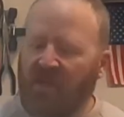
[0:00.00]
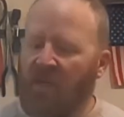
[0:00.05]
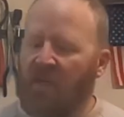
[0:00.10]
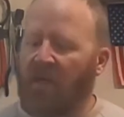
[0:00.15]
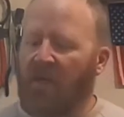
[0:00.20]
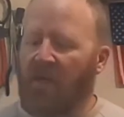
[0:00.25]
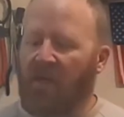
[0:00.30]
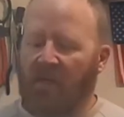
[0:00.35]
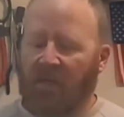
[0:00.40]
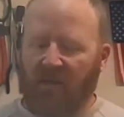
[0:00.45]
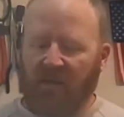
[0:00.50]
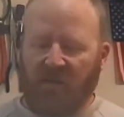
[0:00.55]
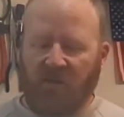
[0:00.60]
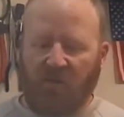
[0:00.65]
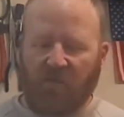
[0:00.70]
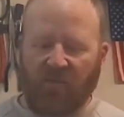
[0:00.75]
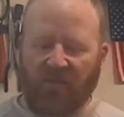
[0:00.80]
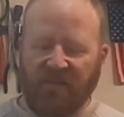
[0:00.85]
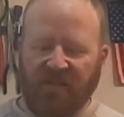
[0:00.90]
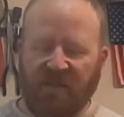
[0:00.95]
Uh,
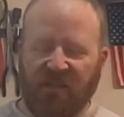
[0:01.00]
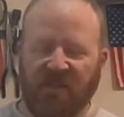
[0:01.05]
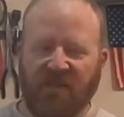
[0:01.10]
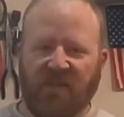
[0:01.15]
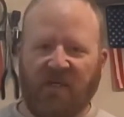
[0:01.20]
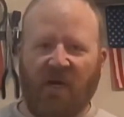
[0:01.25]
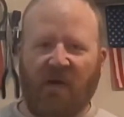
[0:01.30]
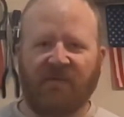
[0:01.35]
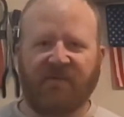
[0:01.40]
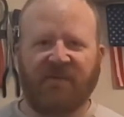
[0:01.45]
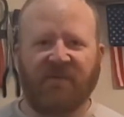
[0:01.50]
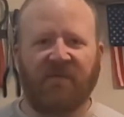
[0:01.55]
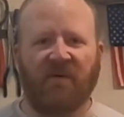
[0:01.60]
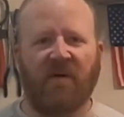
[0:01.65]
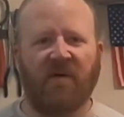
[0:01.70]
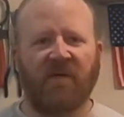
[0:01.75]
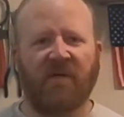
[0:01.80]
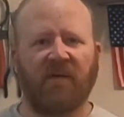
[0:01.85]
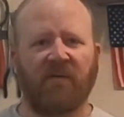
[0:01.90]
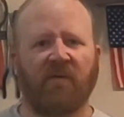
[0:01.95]
and once it stops
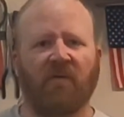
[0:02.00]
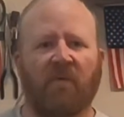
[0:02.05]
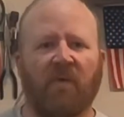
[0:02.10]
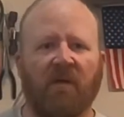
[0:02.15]
smoking,